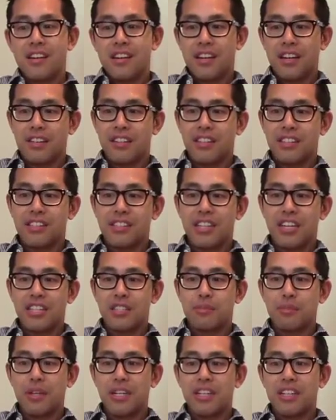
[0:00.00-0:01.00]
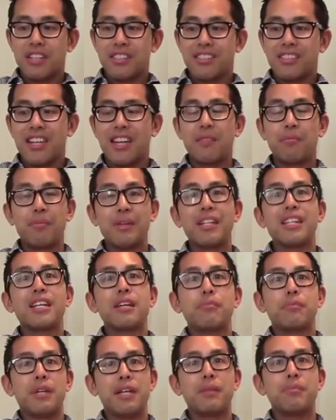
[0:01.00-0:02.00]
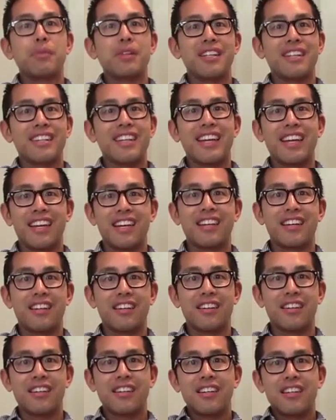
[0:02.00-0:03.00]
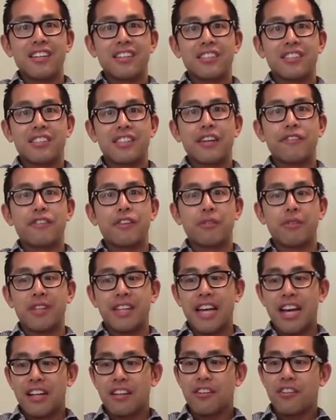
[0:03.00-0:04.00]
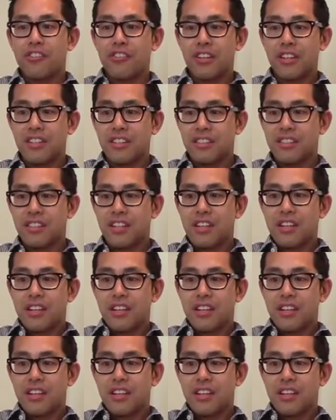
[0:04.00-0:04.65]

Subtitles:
They say as many as 10 million people in Canada suffer with allergies.